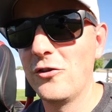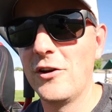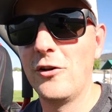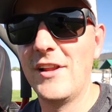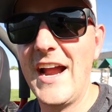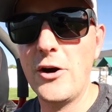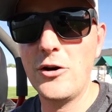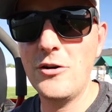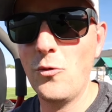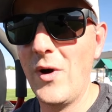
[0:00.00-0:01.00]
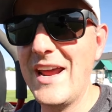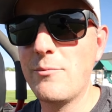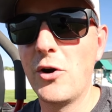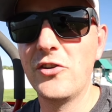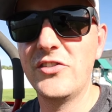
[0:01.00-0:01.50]
a little lighter
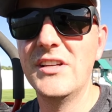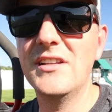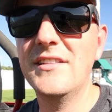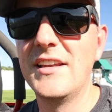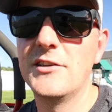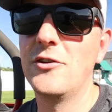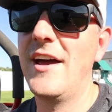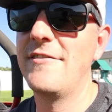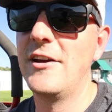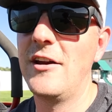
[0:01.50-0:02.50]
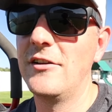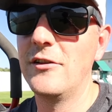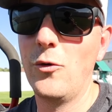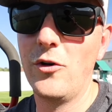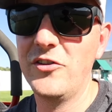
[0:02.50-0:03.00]
weight person, then you'll have it on a
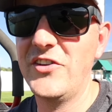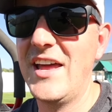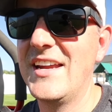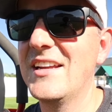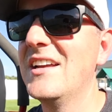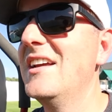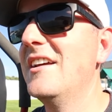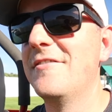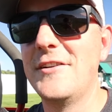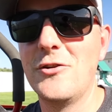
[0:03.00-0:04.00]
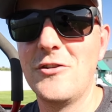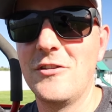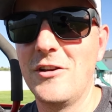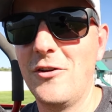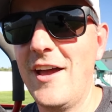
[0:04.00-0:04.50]
lower setting. If you're
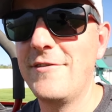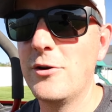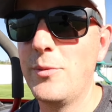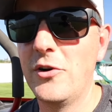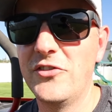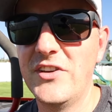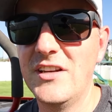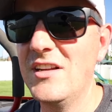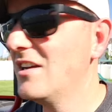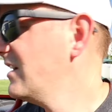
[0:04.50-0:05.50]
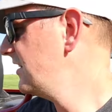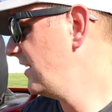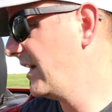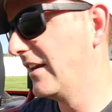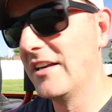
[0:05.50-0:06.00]
a little heavier person,
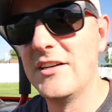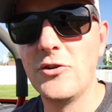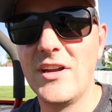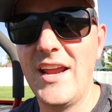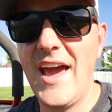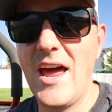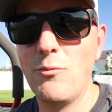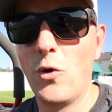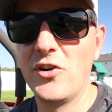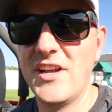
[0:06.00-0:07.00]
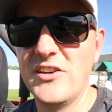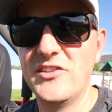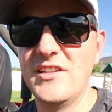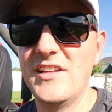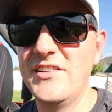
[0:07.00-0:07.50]
then you can add more
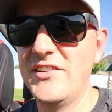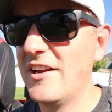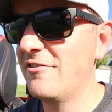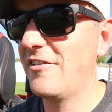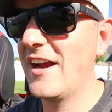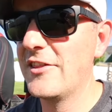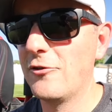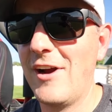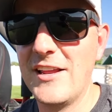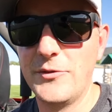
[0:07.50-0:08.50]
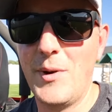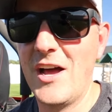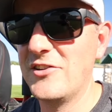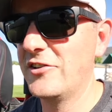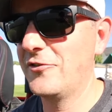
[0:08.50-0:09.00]
tension to this and find the right
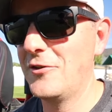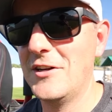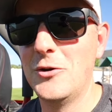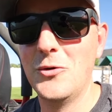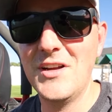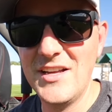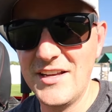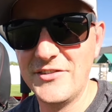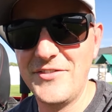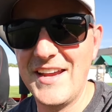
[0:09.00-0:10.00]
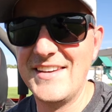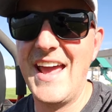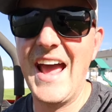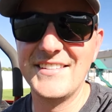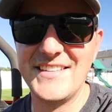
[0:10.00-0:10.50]
spot just for you. It's
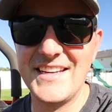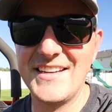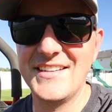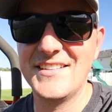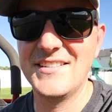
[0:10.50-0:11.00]
fantastic.